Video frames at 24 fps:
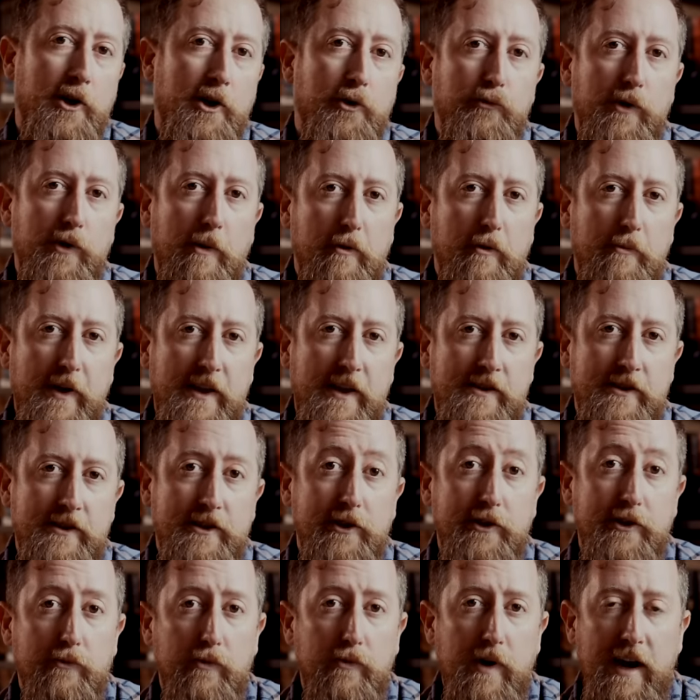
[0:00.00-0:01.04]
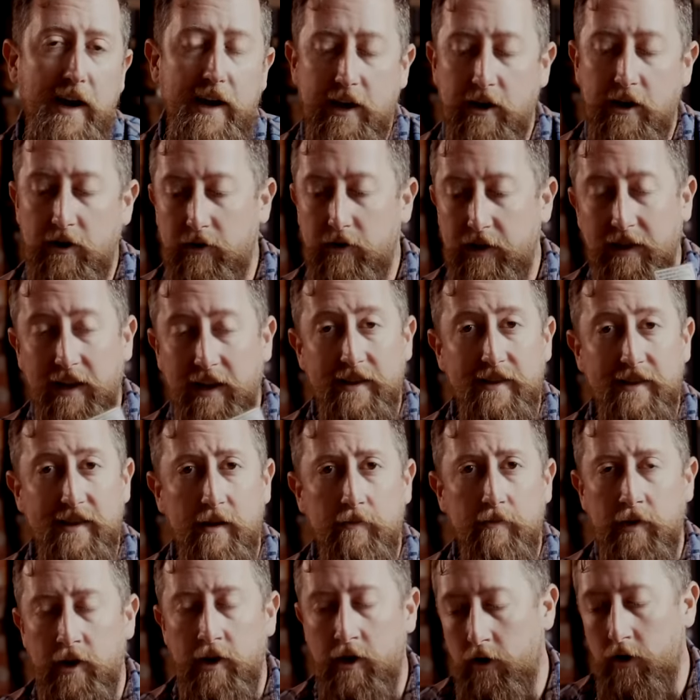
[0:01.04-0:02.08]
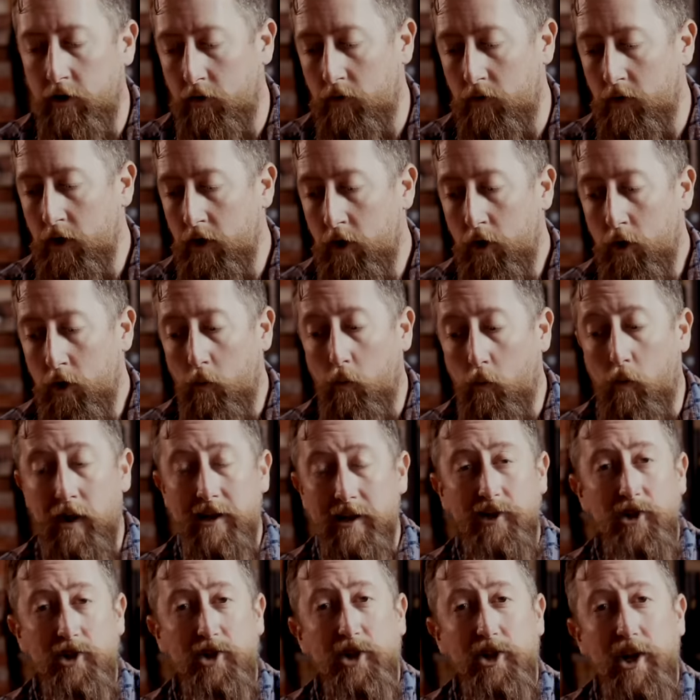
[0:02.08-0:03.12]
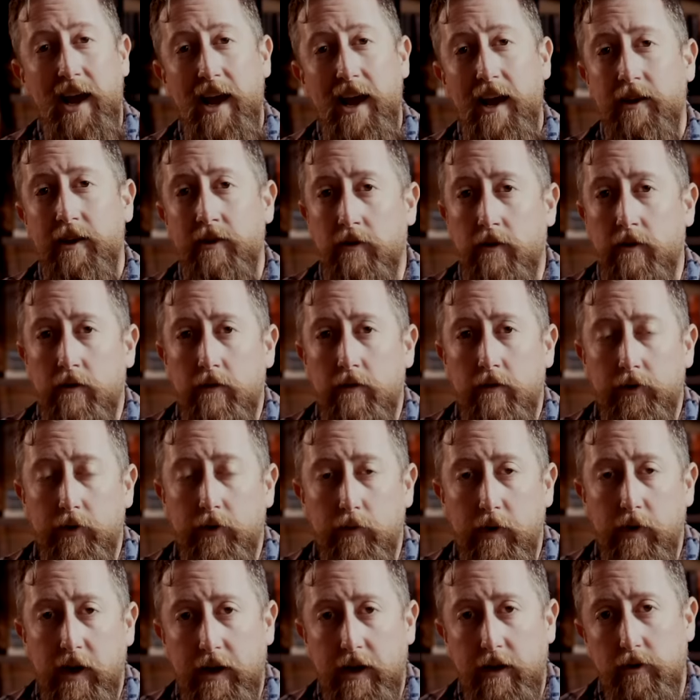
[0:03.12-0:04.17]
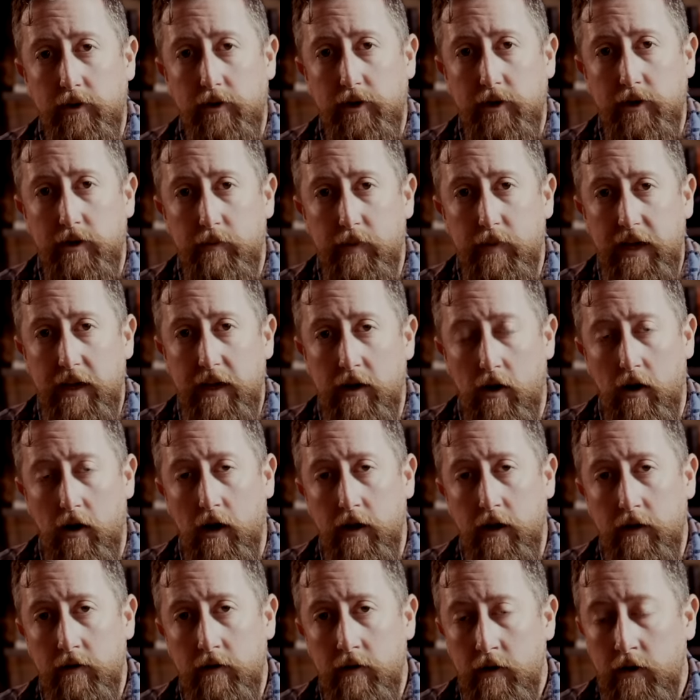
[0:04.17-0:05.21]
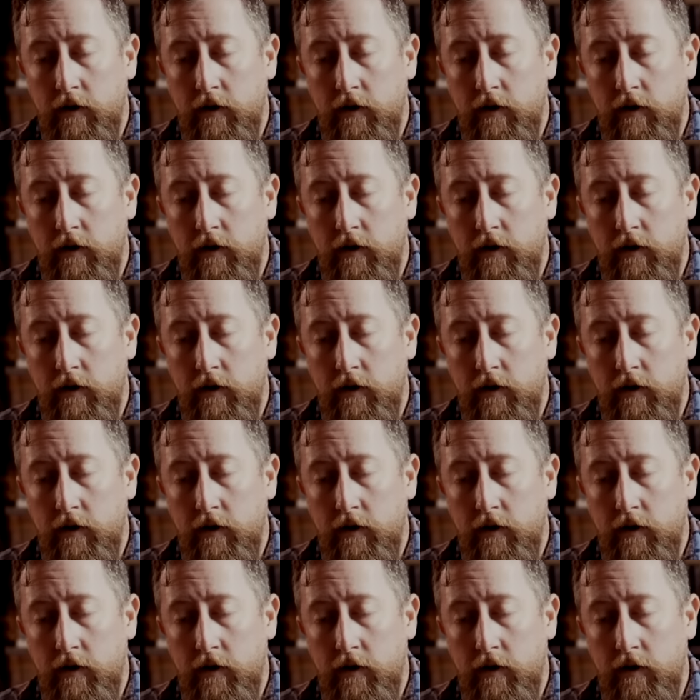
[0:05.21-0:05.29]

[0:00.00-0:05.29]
Rubber band this to the radio and let them know what channel the radio should be on,